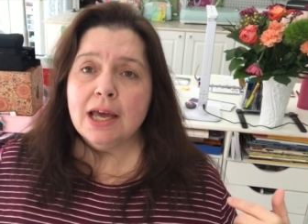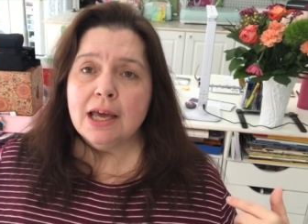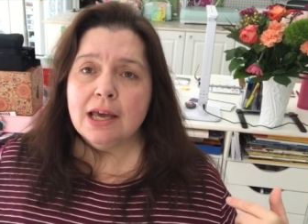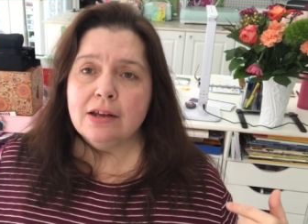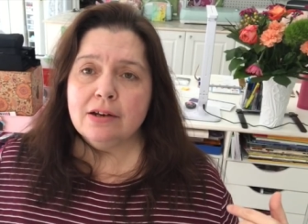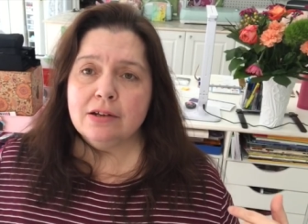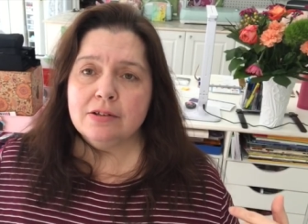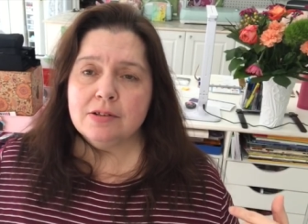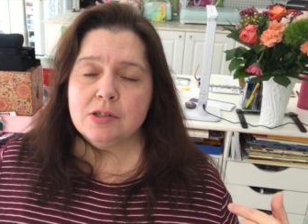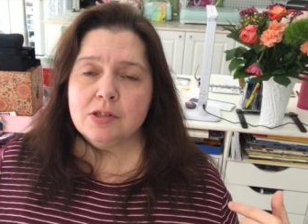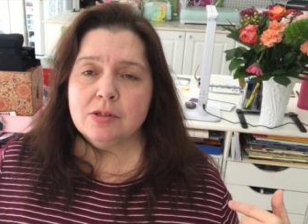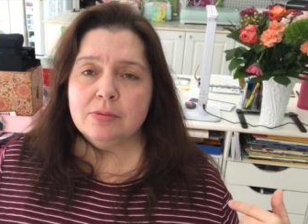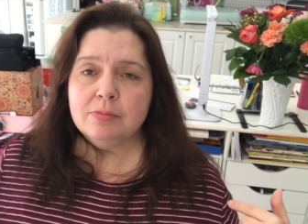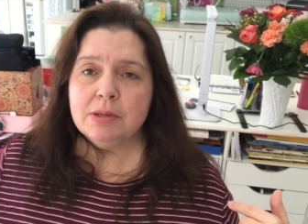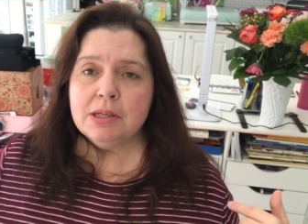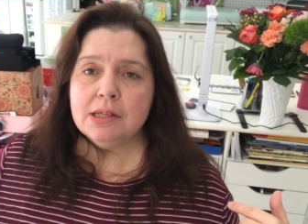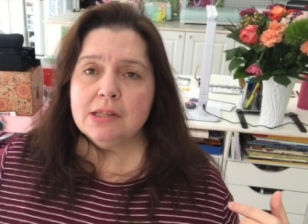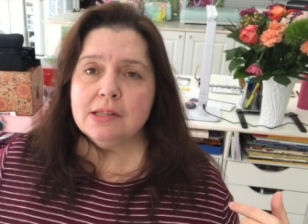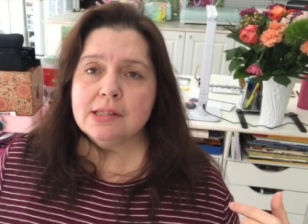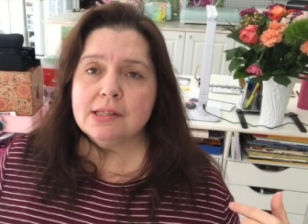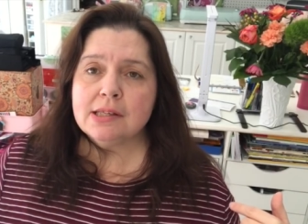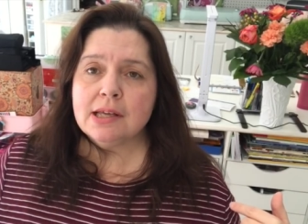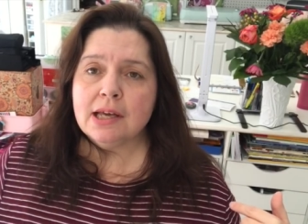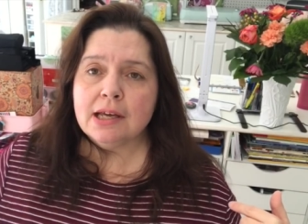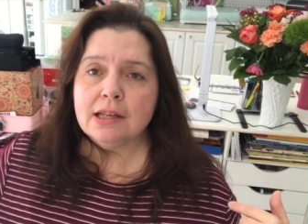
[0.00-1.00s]
It also
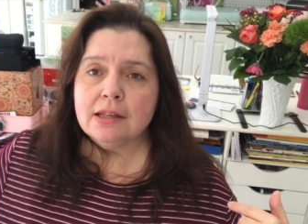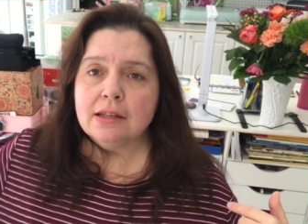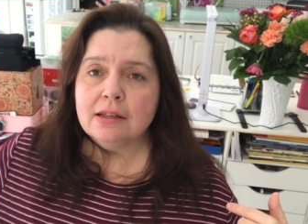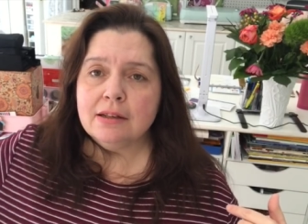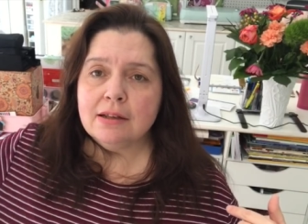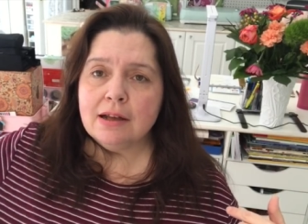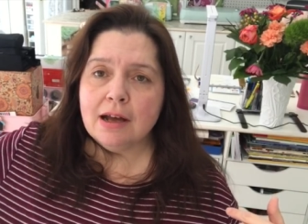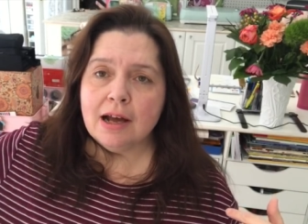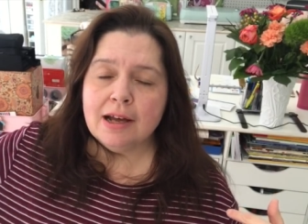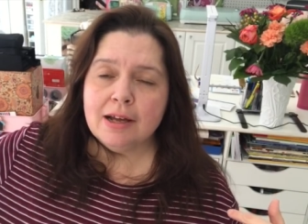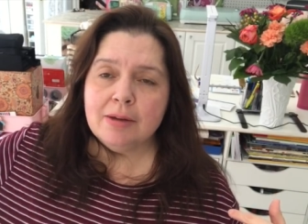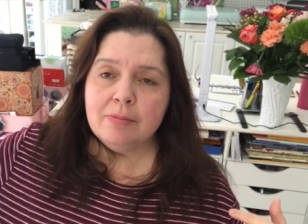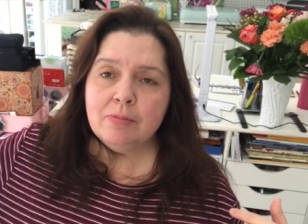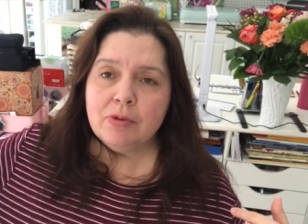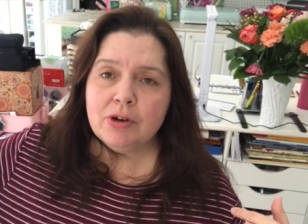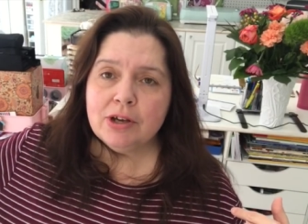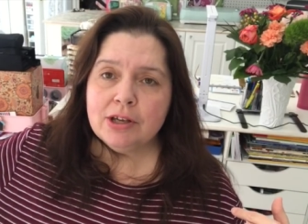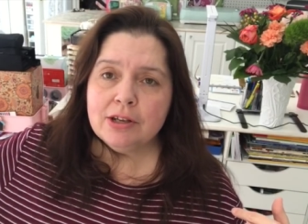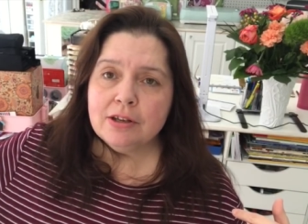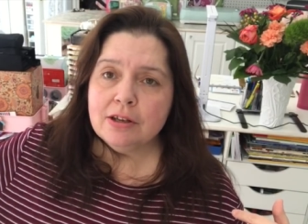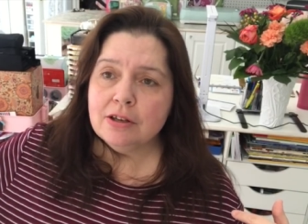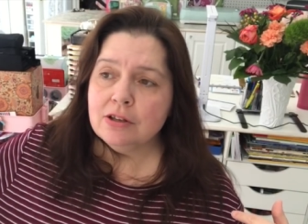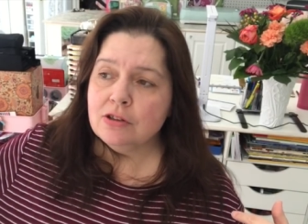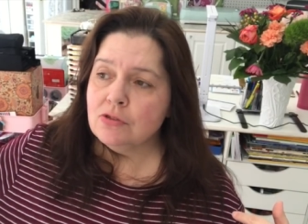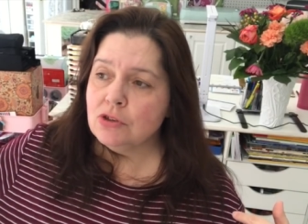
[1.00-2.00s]
means that I'm
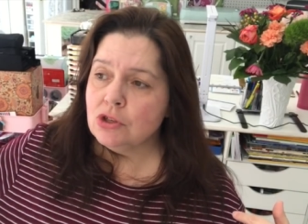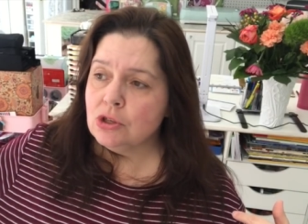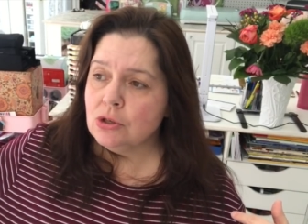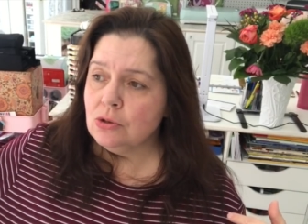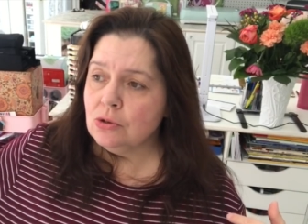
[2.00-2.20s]
waiting